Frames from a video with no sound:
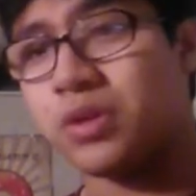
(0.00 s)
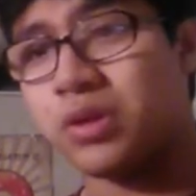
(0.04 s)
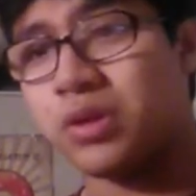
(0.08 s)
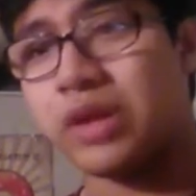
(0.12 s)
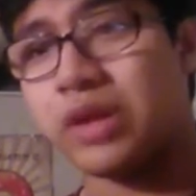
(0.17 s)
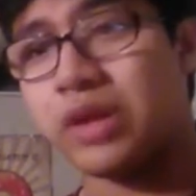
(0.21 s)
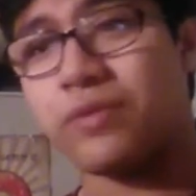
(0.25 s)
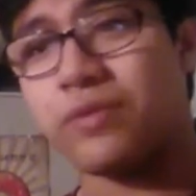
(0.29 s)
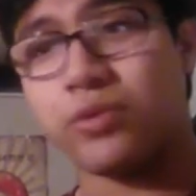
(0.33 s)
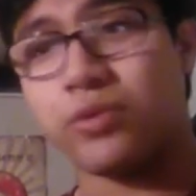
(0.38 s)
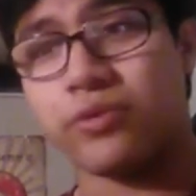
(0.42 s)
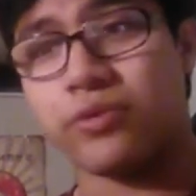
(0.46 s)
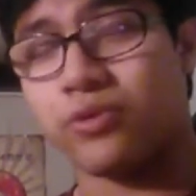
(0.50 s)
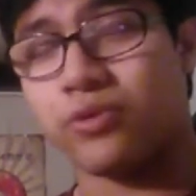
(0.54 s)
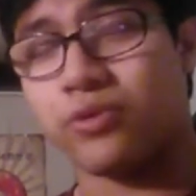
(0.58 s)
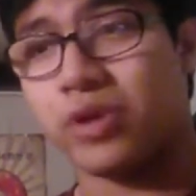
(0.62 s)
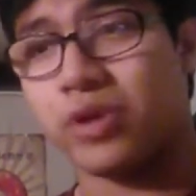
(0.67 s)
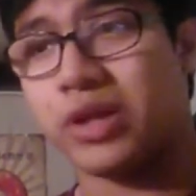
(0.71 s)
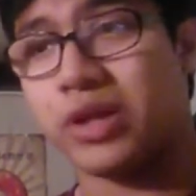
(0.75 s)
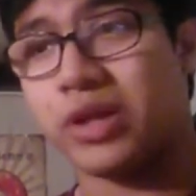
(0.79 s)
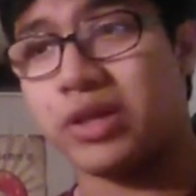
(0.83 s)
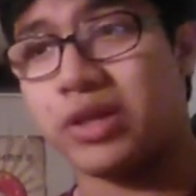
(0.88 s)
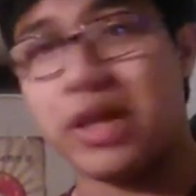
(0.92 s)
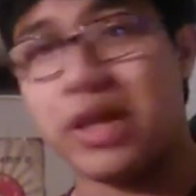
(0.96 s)
Like for
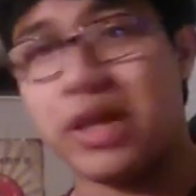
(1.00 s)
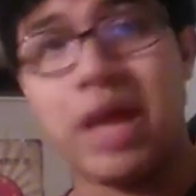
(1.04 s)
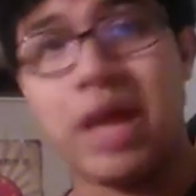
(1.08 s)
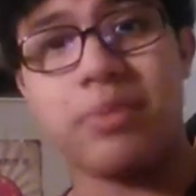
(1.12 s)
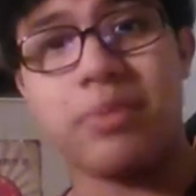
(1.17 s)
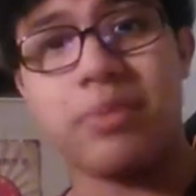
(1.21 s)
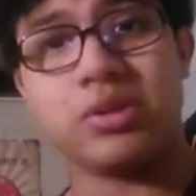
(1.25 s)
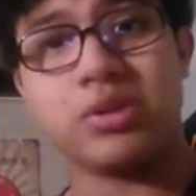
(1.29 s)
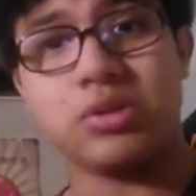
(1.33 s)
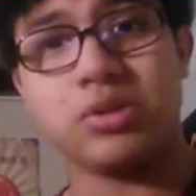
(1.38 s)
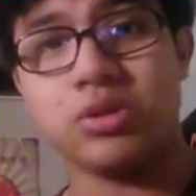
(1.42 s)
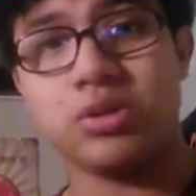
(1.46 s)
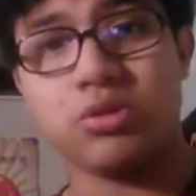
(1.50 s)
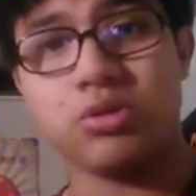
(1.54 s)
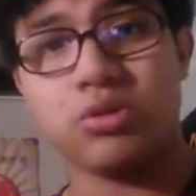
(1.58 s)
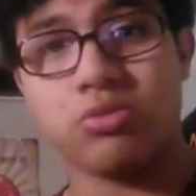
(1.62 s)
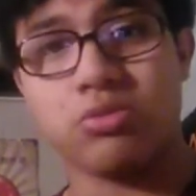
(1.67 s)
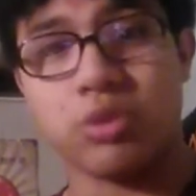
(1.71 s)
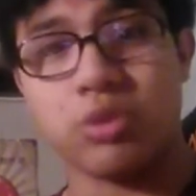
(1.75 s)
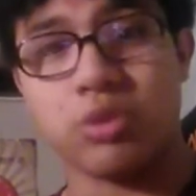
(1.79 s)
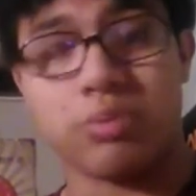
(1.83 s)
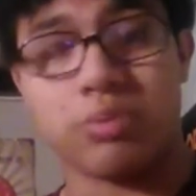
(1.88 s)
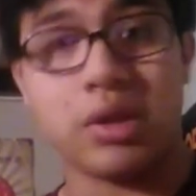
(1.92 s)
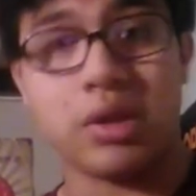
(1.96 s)
like the game that
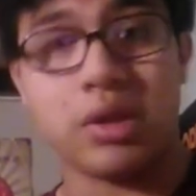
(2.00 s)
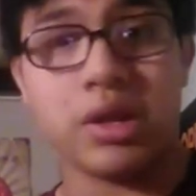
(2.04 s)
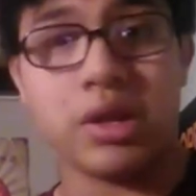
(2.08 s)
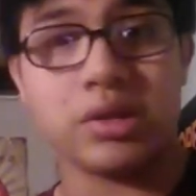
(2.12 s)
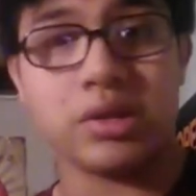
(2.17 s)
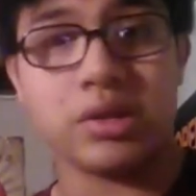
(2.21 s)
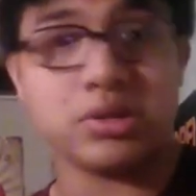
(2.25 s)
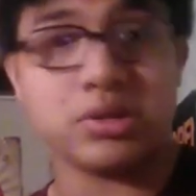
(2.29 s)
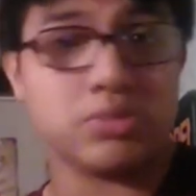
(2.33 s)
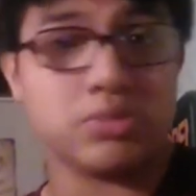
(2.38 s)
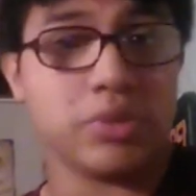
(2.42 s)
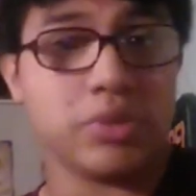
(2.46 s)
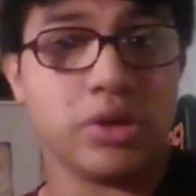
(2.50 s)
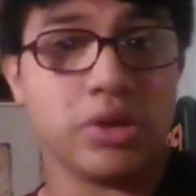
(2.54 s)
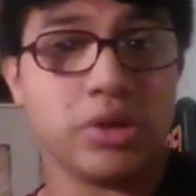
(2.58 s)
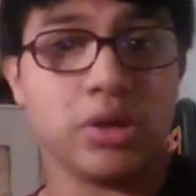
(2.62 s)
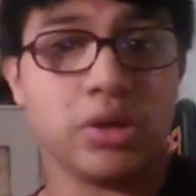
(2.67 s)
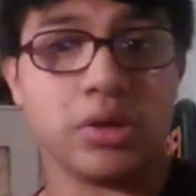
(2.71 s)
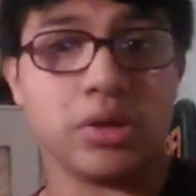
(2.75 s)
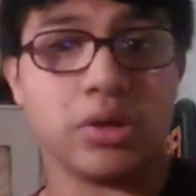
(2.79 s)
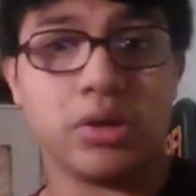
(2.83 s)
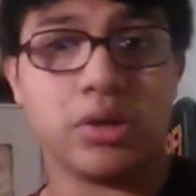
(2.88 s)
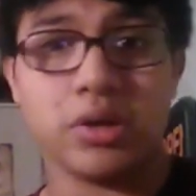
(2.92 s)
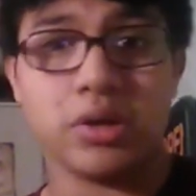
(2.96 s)
you're playing, it's pretty
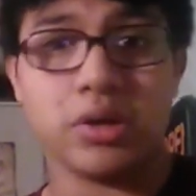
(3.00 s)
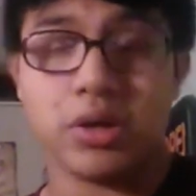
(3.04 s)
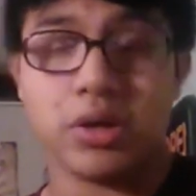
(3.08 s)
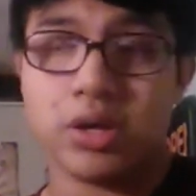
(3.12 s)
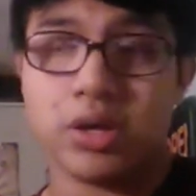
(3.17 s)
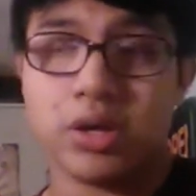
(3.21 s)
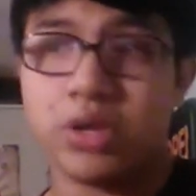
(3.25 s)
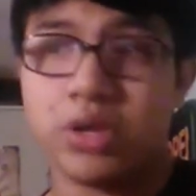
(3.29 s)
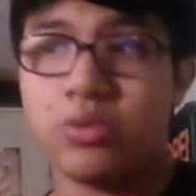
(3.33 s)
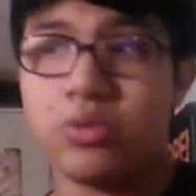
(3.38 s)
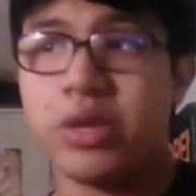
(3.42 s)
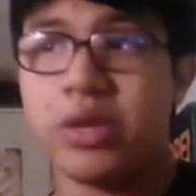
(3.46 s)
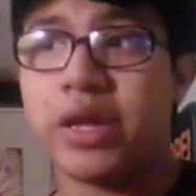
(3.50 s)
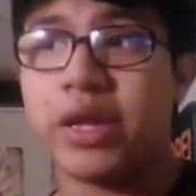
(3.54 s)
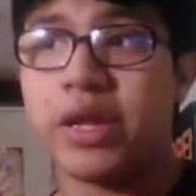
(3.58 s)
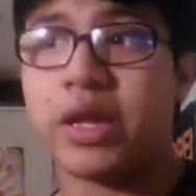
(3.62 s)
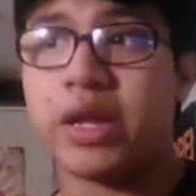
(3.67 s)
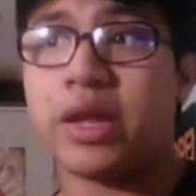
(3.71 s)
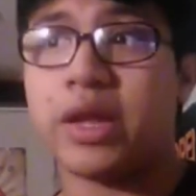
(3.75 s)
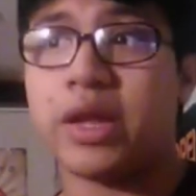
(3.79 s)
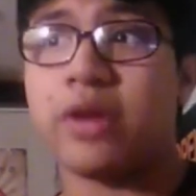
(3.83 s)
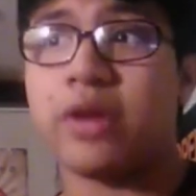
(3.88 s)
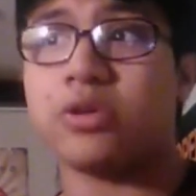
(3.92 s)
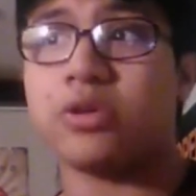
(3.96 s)
good. You don't need
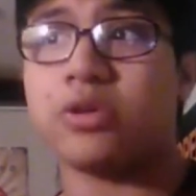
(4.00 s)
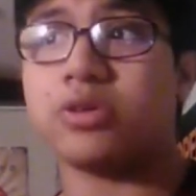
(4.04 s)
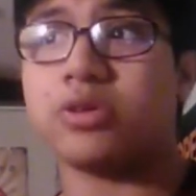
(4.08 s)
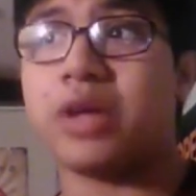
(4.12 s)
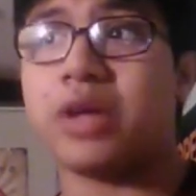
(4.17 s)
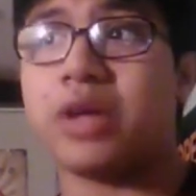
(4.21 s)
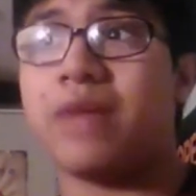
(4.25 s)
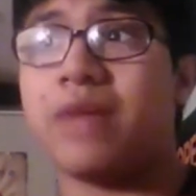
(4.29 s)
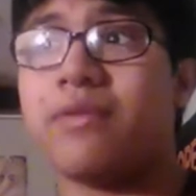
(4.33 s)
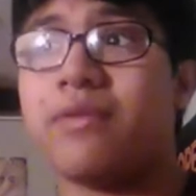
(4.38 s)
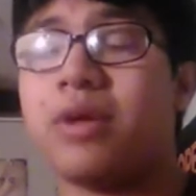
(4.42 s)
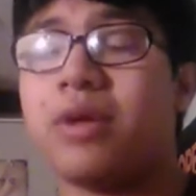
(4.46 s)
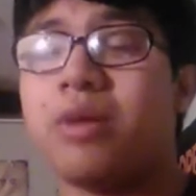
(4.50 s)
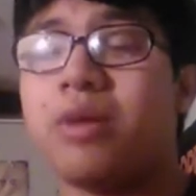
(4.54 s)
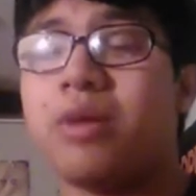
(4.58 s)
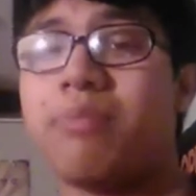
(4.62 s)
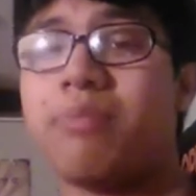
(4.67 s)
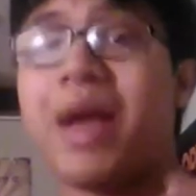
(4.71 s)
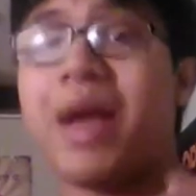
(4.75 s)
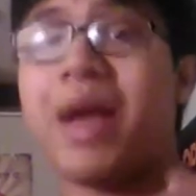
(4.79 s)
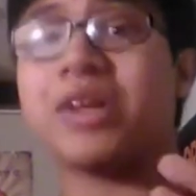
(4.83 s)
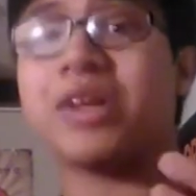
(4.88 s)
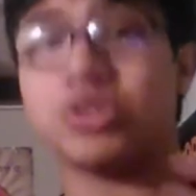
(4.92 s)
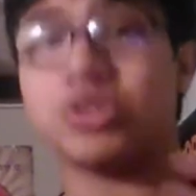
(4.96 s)
a character to have
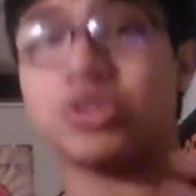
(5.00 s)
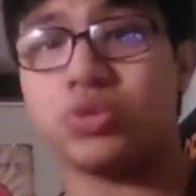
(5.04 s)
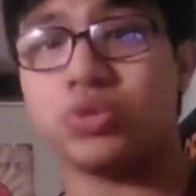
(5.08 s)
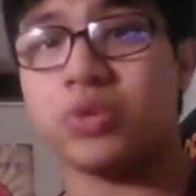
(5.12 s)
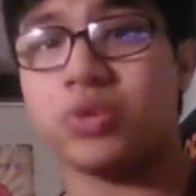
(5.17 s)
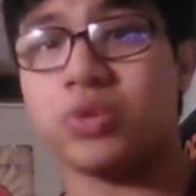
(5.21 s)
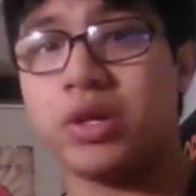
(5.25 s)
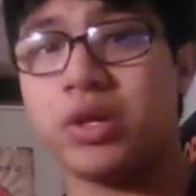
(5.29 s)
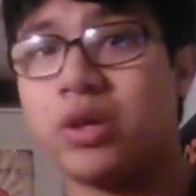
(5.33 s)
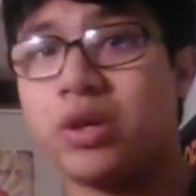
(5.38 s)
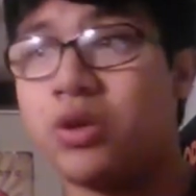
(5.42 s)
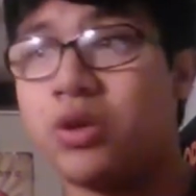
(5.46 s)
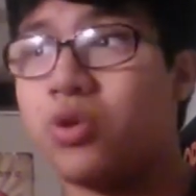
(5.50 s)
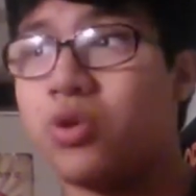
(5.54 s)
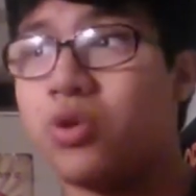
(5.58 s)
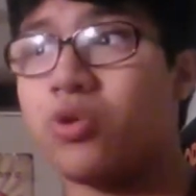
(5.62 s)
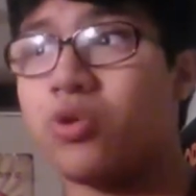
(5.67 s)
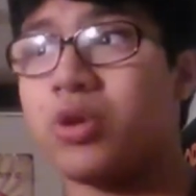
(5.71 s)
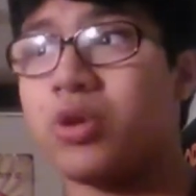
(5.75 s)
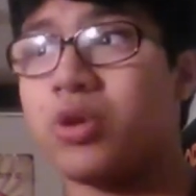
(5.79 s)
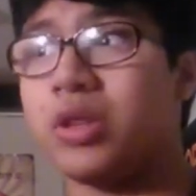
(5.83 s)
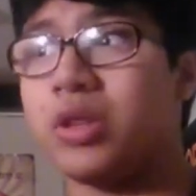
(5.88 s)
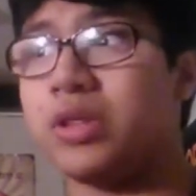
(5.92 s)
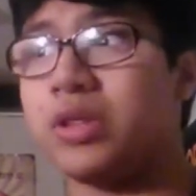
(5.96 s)
backstory
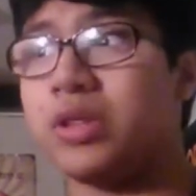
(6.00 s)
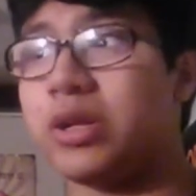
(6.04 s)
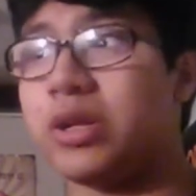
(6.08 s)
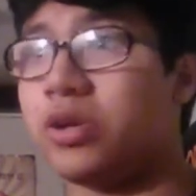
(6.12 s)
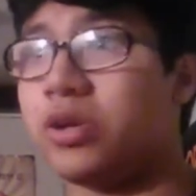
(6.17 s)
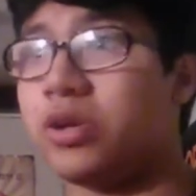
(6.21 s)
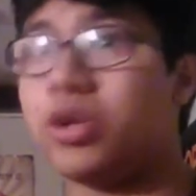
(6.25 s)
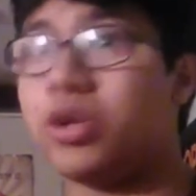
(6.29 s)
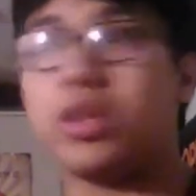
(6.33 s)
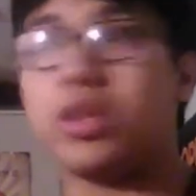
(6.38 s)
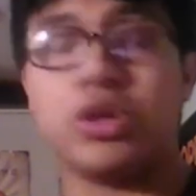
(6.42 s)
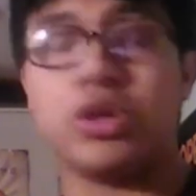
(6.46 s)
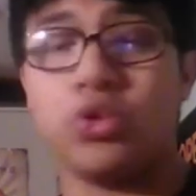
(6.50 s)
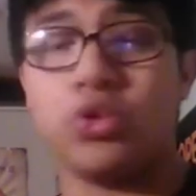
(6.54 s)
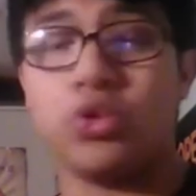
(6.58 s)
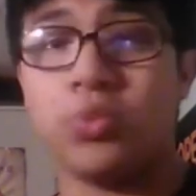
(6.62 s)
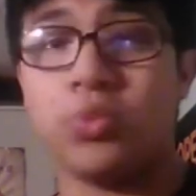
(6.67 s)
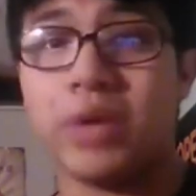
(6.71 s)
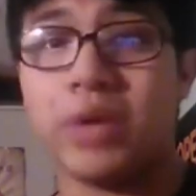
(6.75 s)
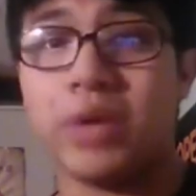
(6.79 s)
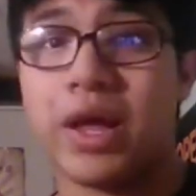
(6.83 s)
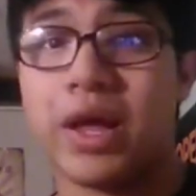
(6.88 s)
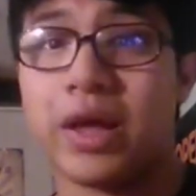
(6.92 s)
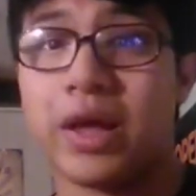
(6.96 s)
or anything. Look at the
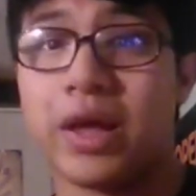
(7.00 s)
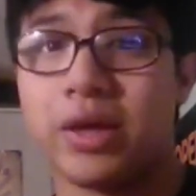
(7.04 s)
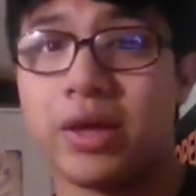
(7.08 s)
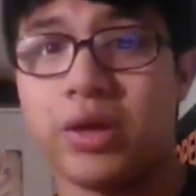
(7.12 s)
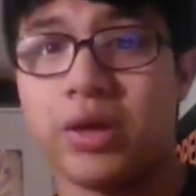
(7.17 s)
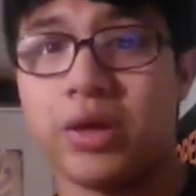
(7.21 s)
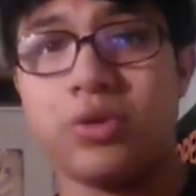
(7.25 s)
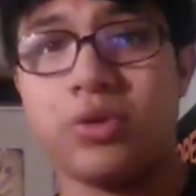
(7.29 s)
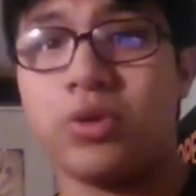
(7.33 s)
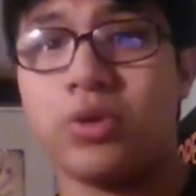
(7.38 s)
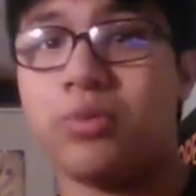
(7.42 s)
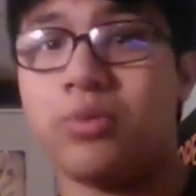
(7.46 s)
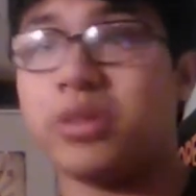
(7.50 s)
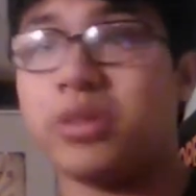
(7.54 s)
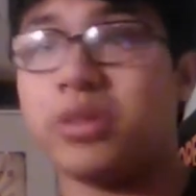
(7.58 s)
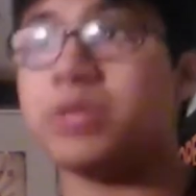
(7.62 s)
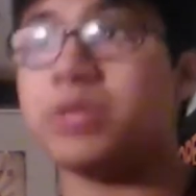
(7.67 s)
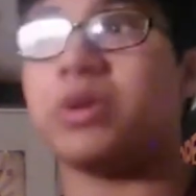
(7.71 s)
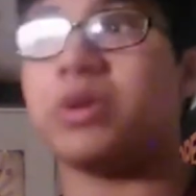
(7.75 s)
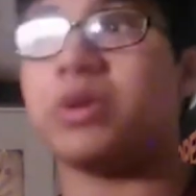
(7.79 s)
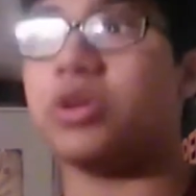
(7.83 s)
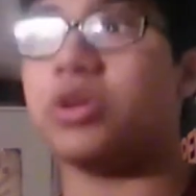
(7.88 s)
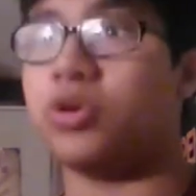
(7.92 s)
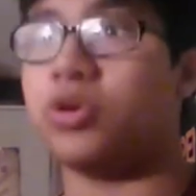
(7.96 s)
Doom guy. You don't know much
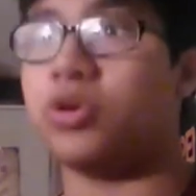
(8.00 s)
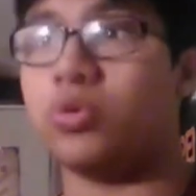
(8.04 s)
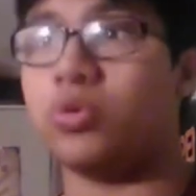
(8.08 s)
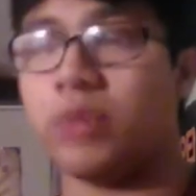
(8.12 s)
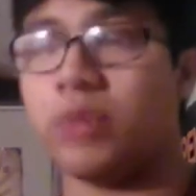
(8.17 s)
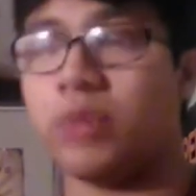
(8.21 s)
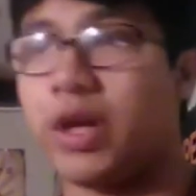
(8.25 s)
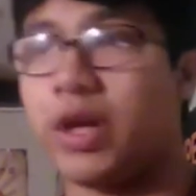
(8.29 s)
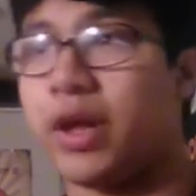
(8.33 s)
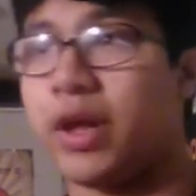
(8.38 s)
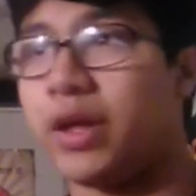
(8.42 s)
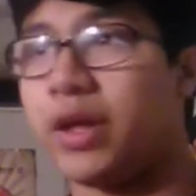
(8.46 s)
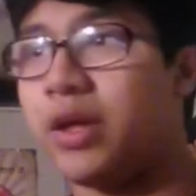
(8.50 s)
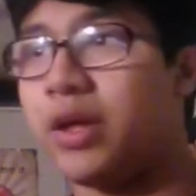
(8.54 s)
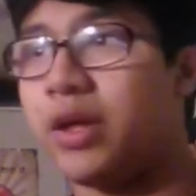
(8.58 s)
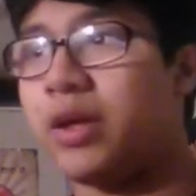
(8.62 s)
about the Doom guy,